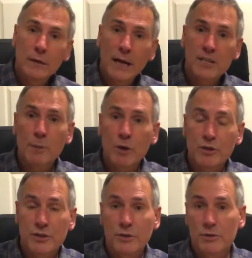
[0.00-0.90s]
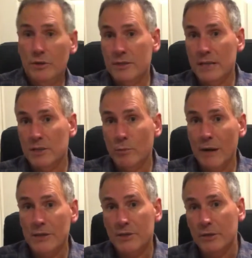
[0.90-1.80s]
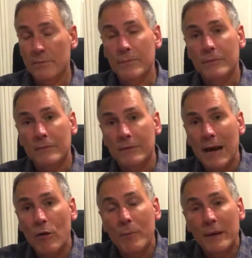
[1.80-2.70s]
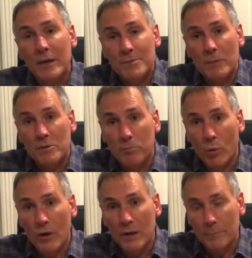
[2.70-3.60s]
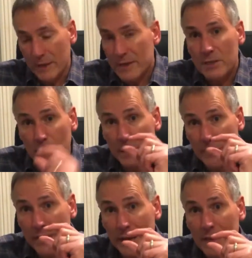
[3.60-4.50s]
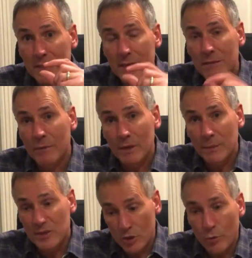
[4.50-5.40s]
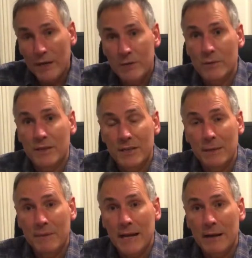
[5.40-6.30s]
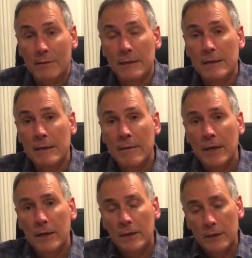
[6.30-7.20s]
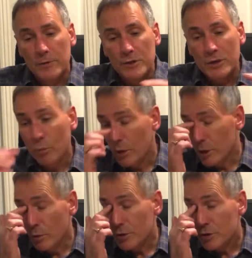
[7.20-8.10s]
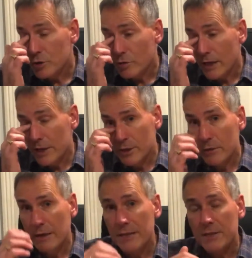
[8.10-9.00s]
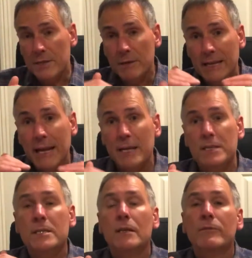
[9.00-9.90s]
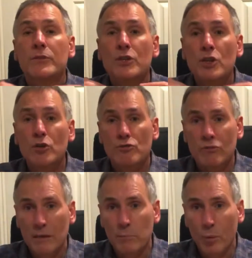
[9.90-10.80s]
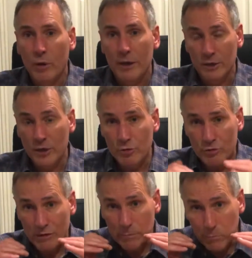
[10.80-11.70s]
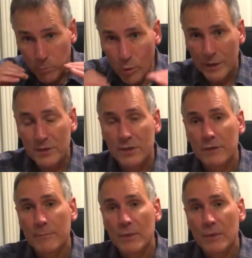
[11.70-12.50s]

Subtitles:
exposure suit on, say it's a wetsuit, that will be its most buoyant because it will be thickest. It won't have been squeezed when you're deep down. So what you want to try and do is to get yourself neutrally buoyant